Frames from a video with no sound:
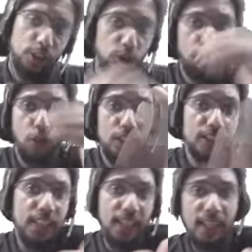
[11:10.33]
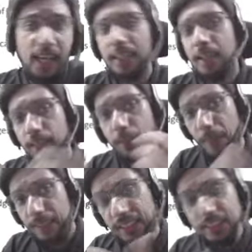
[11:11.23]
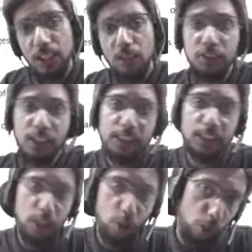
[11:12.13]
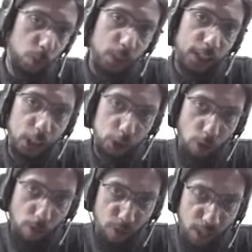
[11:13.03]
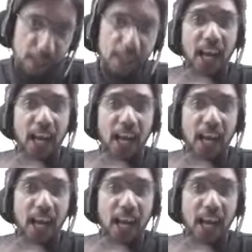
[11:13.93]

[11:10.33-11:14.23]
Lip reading: So I'm not saying that the present set of judges are not doing their job well.